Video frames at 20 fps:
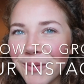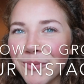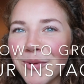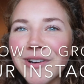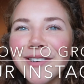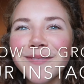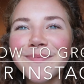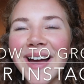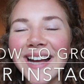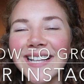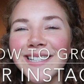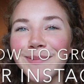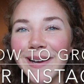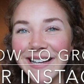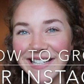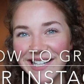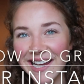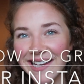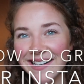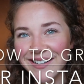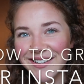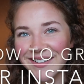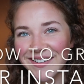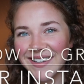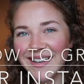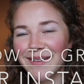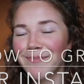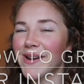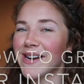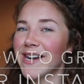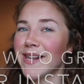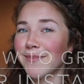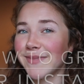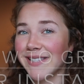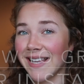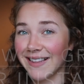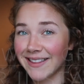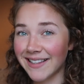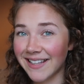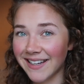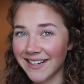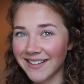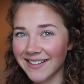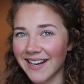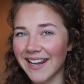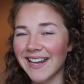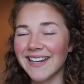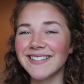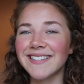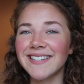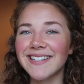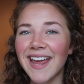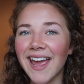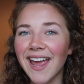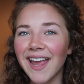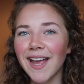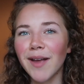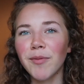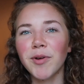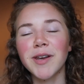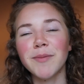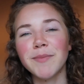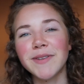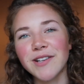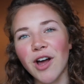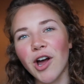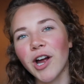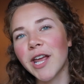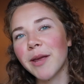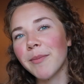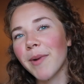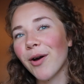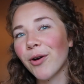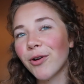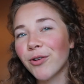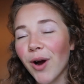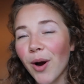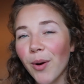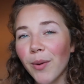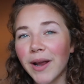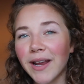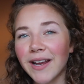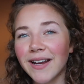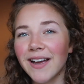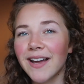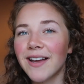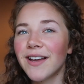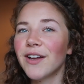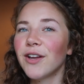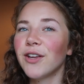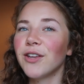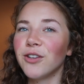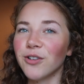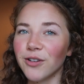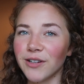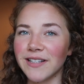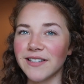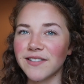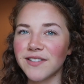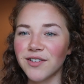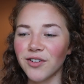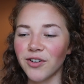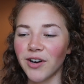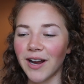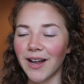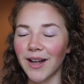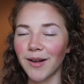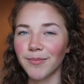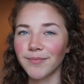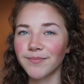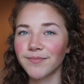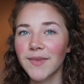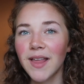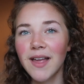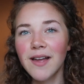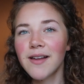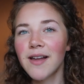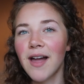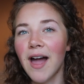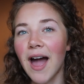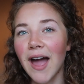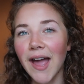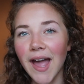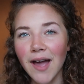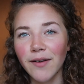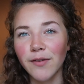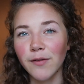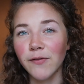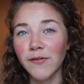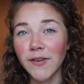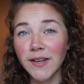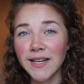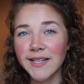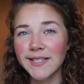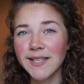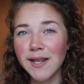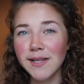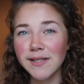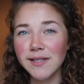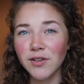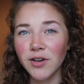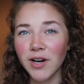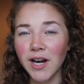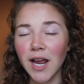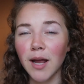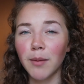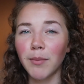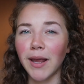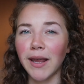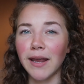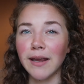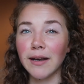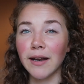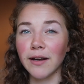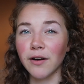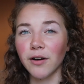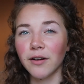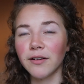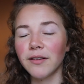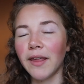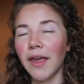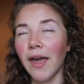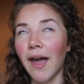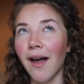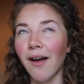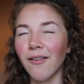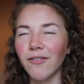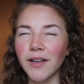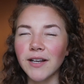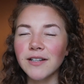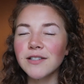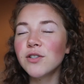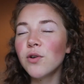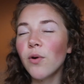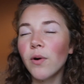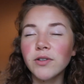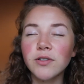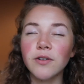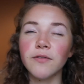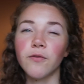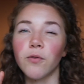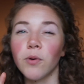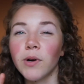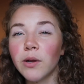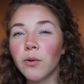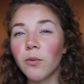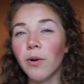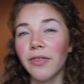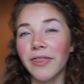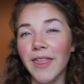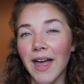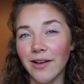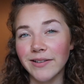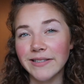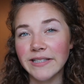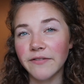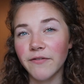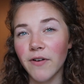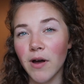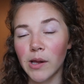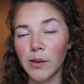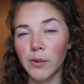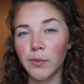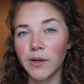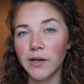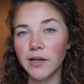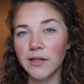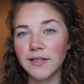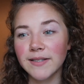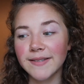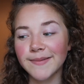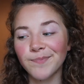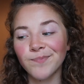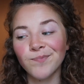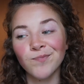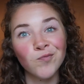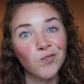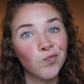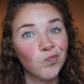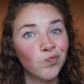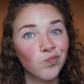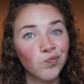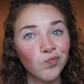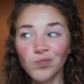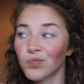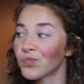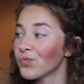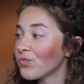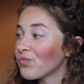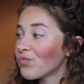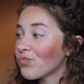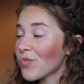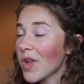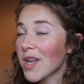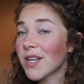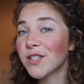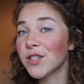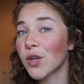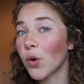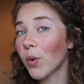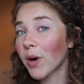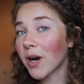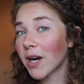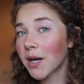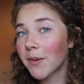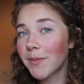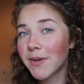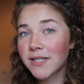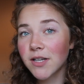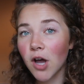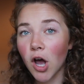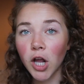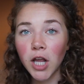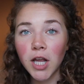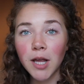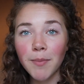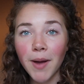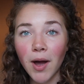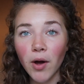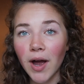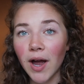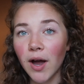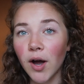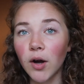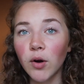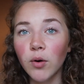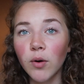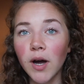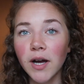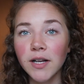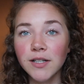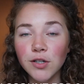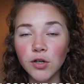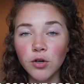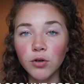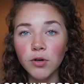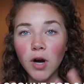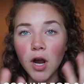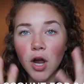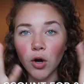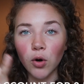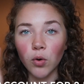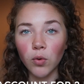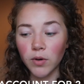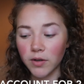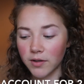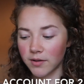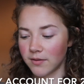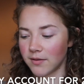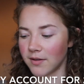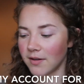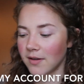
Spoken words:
and welcome back to my channel. My name is Alene and today I'm gonna be talking about growing your Instagram. I have a fitness Instagram and I currently have like 241,000 followers. So we're gonna be talking about how to grow.